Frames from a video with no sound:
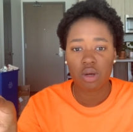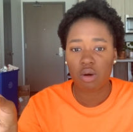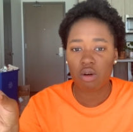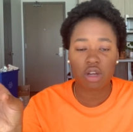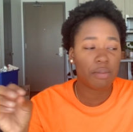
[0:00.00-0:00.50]

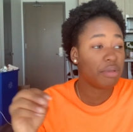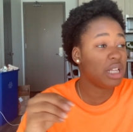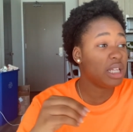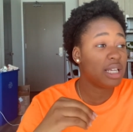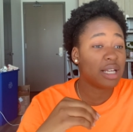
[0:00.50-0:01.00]
or
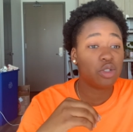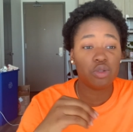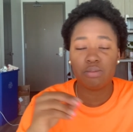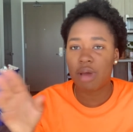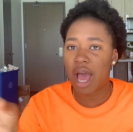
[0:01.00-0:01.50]
completely get you
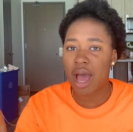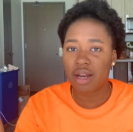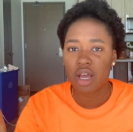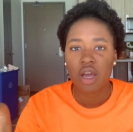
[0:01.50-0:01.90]
mad?